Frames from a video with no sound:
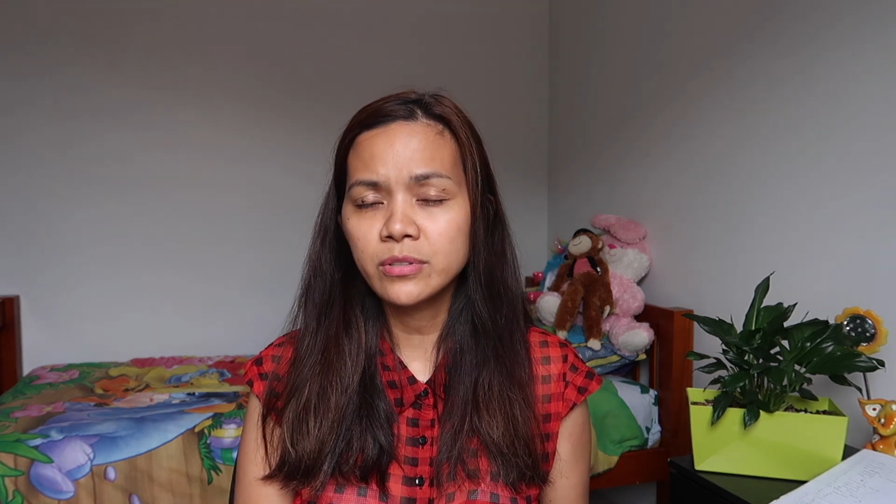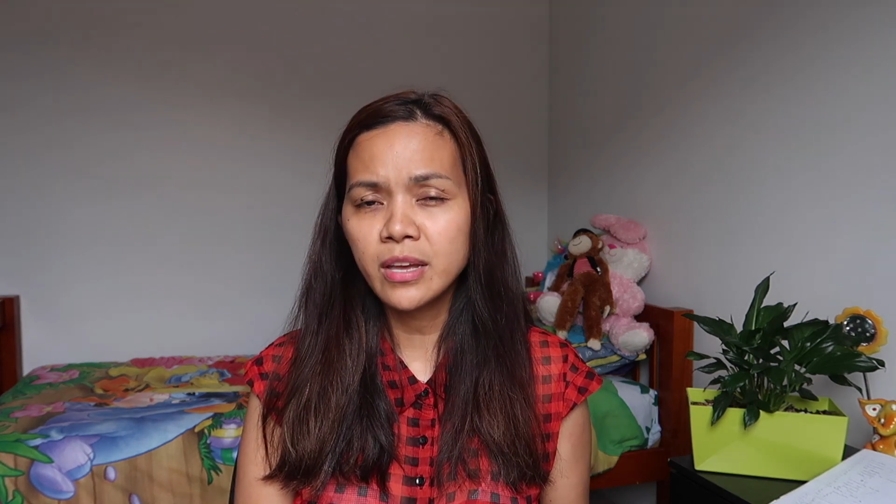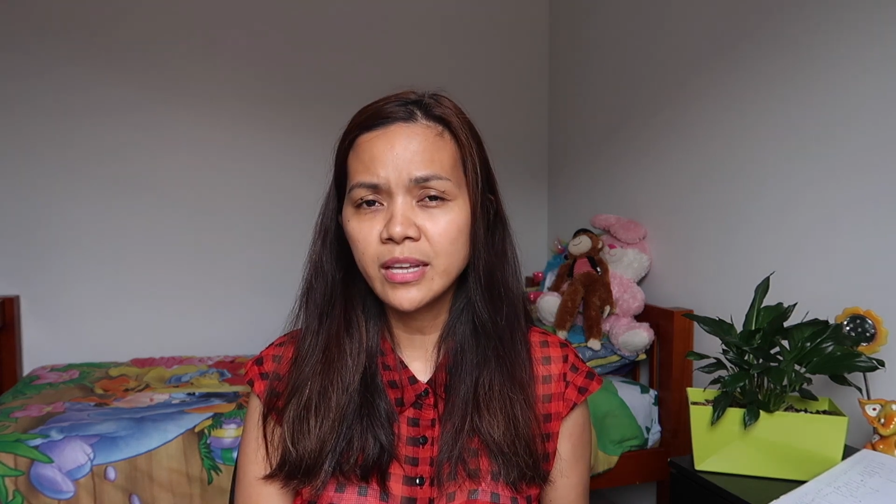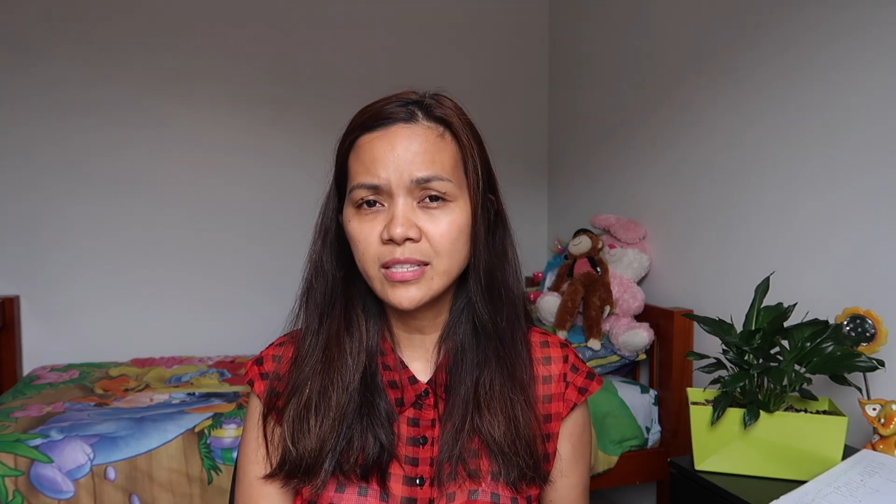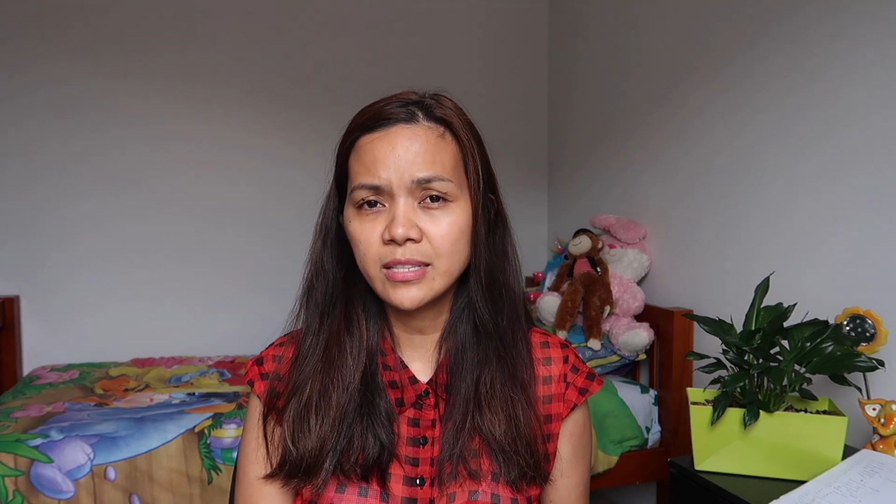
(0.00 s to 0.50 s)

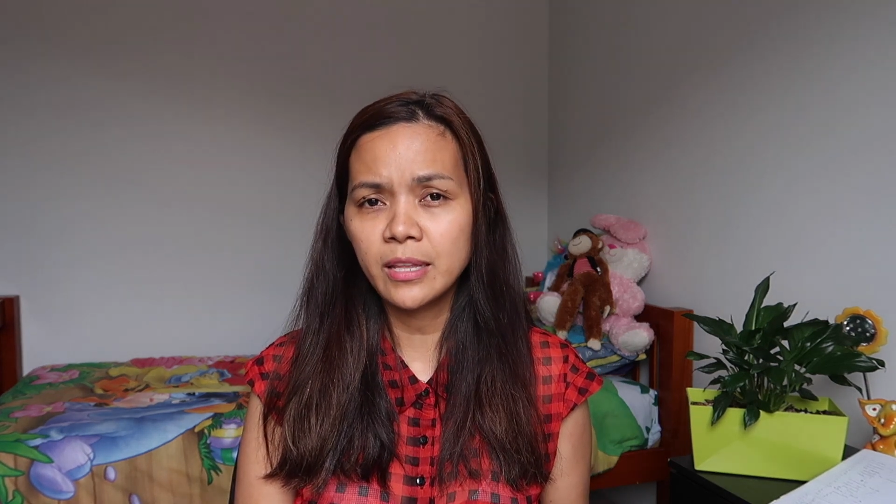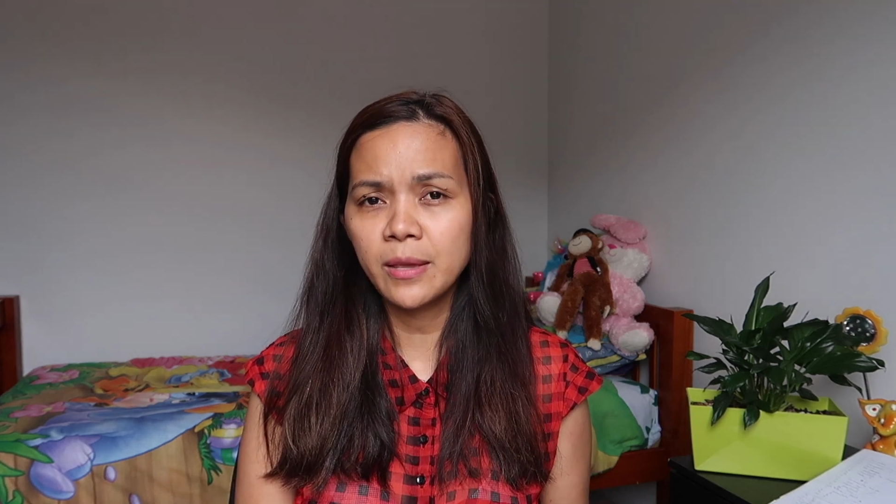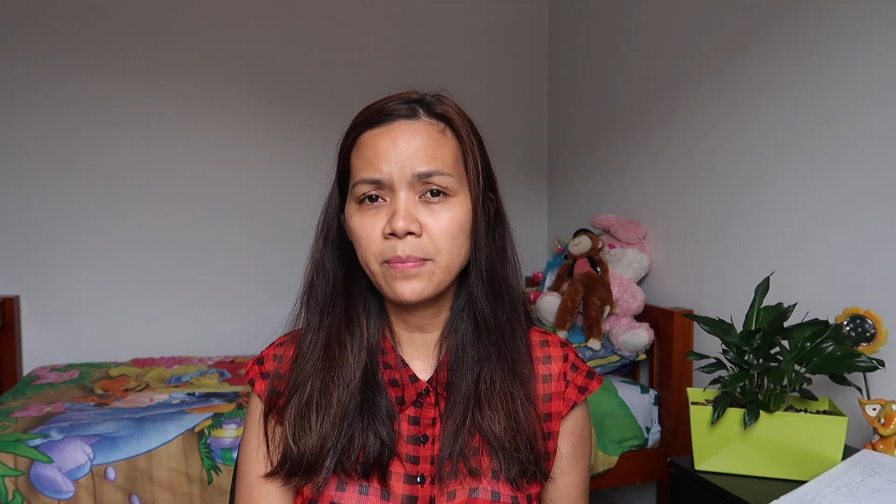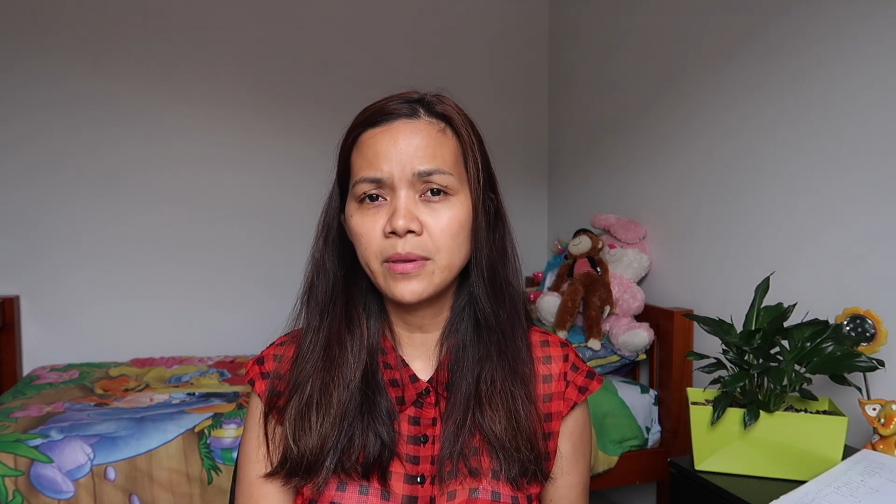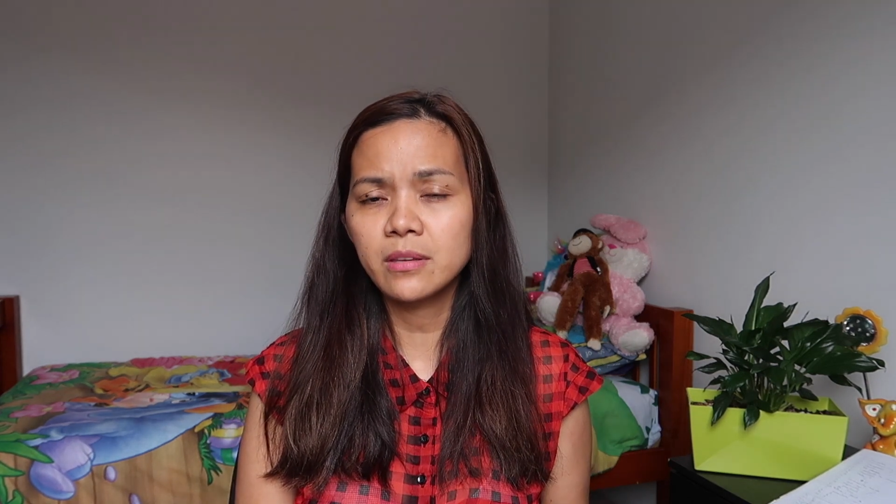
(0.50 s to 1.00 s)
night's
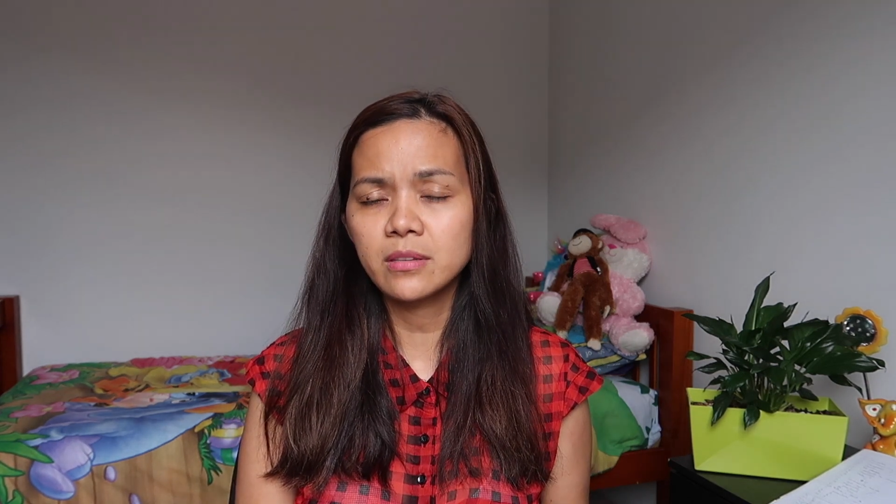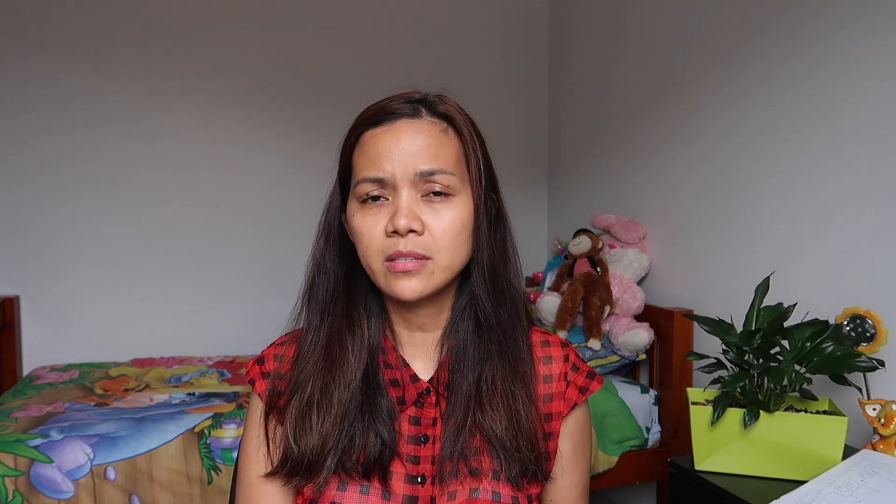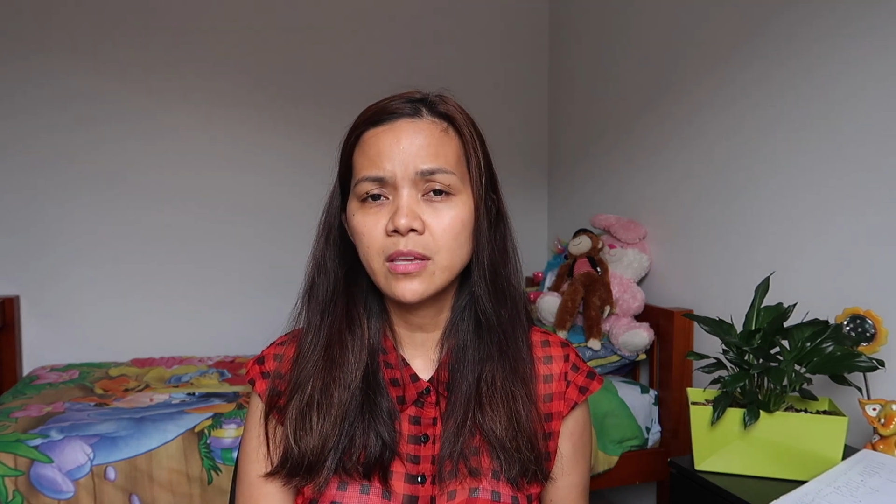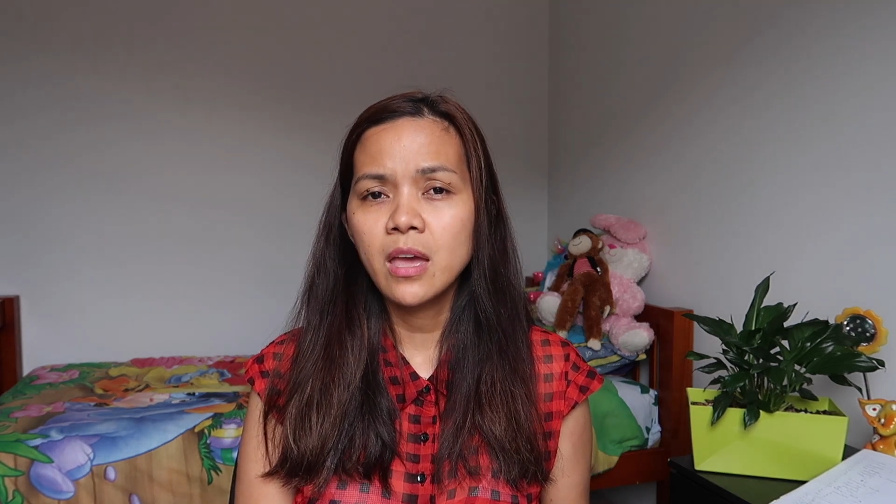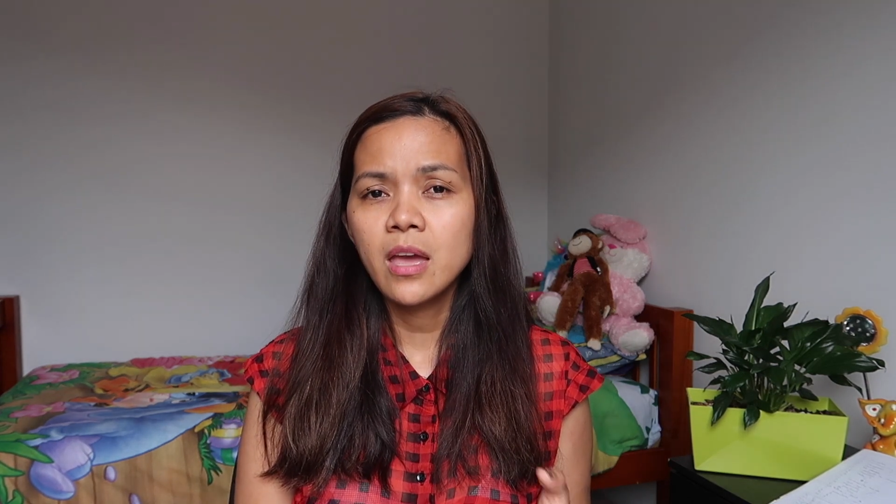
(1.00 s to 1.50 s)
sleep, because